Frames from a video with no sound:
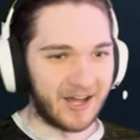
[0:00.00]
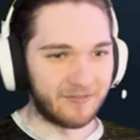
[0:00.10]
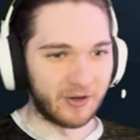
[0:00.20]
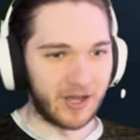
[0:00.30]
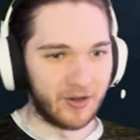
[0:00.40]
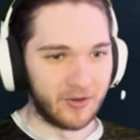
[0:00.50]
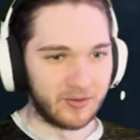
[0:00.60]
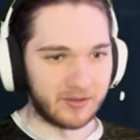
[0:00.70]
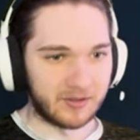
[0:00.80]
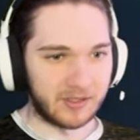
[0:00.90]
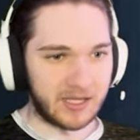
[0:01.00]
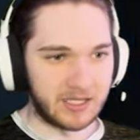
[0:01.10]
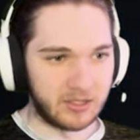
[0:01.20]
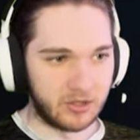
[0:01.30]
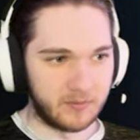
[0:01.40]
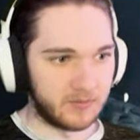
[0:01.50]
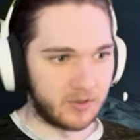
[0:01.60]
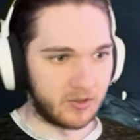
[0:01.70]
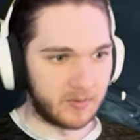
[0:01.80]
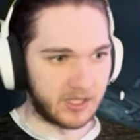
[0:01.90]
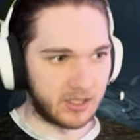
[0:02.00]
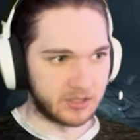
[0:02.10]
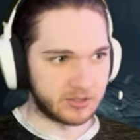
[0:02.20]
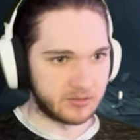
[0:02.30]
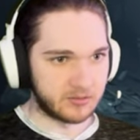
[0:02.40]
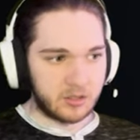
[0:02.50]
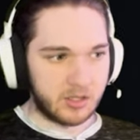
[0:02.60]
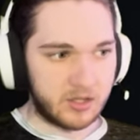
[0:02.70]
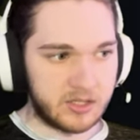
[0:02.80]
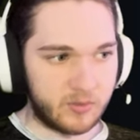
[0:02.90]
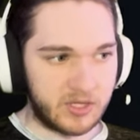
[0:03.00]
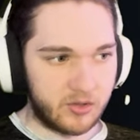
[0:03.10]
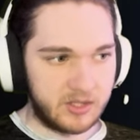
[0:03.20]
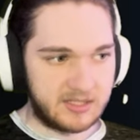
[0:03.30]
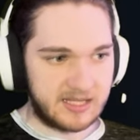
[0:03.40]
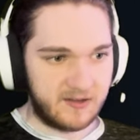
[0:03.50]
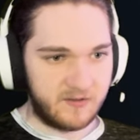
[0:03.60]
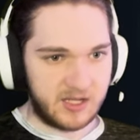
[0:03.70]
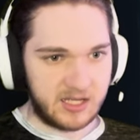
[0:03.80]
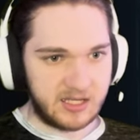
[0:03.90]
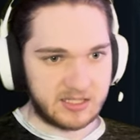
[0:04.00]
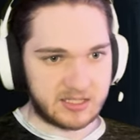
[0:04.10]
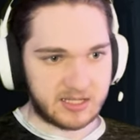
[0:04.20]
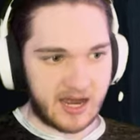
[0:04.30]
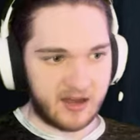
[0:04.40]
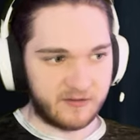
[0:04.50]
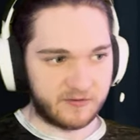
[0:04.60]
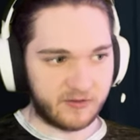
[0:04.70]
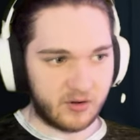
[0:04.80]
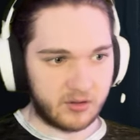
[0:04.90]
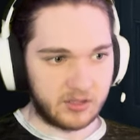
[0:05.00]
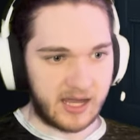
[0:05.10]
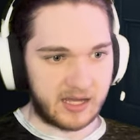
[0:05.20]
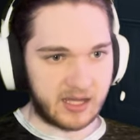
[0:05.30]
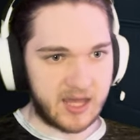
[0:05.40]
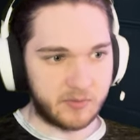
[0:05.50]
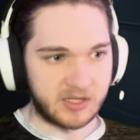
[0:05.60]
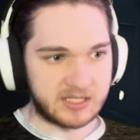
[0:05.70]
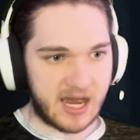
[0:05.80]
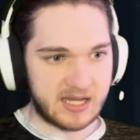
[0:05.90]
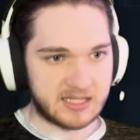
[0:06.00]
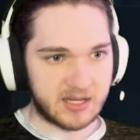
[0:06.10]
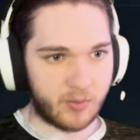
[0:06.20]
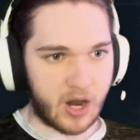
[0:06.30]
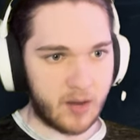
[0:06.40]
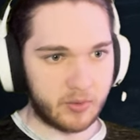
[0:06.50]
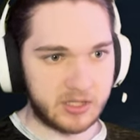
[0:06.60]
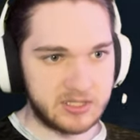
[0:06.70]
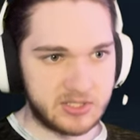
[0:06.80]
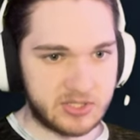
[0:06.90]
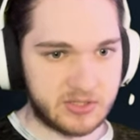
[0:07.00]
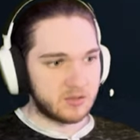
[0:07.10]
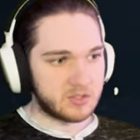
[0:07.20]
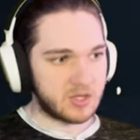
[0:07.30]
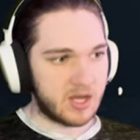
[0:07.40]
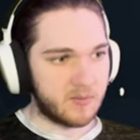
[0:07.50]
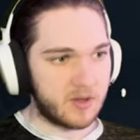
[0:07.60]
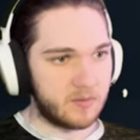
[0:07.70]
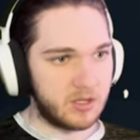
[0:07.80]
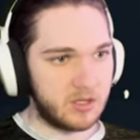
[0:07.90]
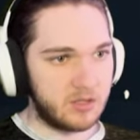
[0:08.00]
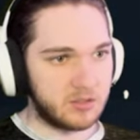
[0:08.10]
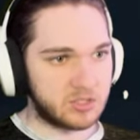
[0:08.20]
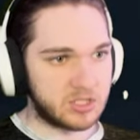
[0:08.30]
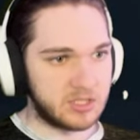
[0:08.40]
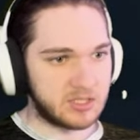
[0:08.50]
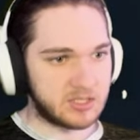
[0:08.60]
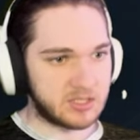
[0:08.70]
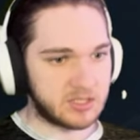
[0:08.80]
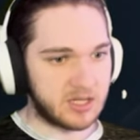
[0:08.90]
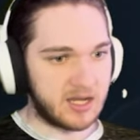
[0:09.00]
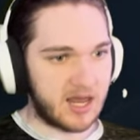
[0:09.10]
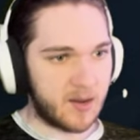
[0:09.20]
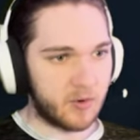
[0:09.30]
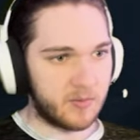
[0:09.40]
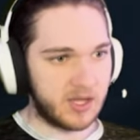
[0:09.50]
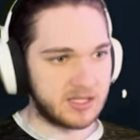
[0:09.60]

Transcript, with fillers: Off we go into the... Oh my gosh. Yeah, we know the TVs have, like, hypnotizing properties. So yeah, maybe she's enamored by the